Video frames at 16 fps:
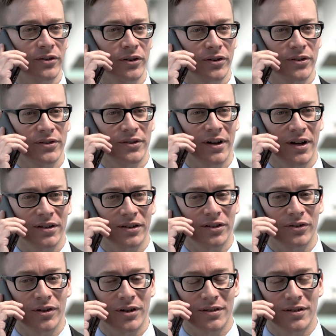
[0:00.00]
with an
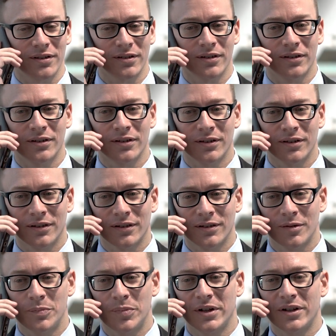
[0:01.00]
update is
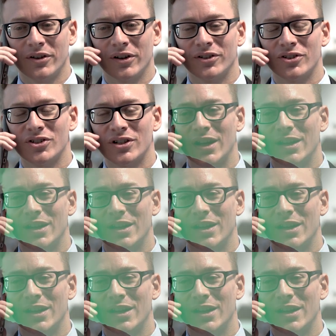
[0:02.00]
just music to a